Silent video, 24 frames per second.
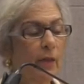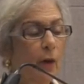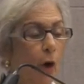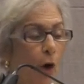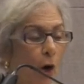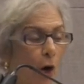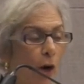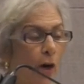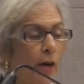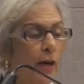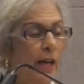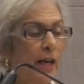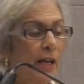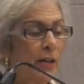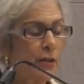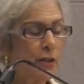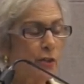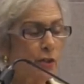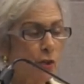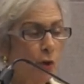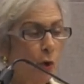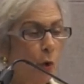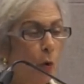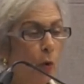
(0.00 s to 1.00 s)
the heart and
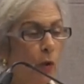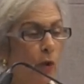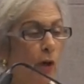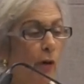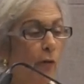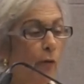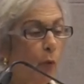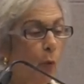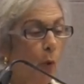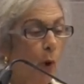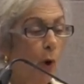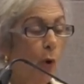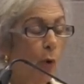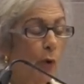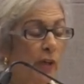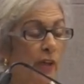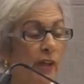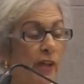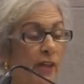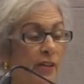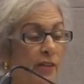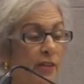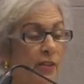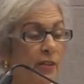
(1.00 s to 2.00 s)
soul of
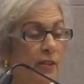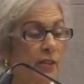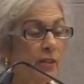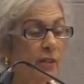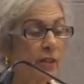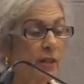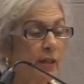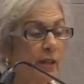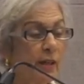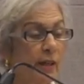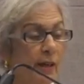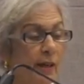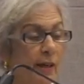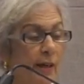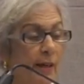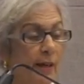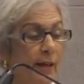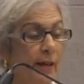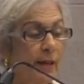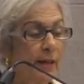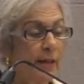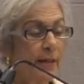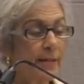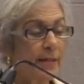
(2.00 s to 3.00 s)
wokeness
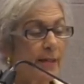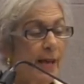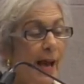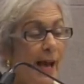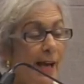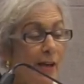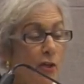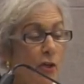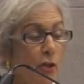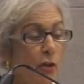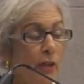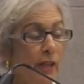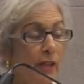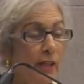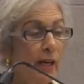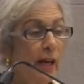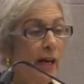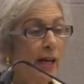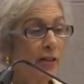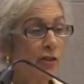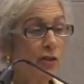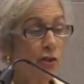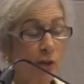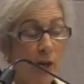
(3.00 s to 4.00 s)
is actually
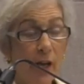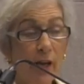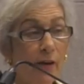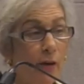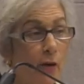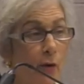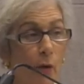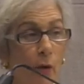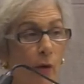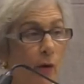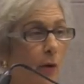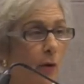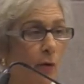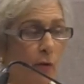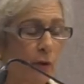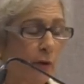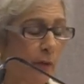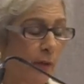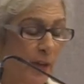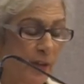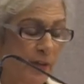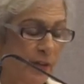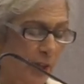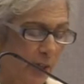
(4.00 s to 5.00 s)
not gender,
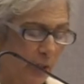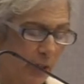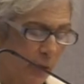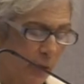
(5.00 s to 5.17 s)
although that's a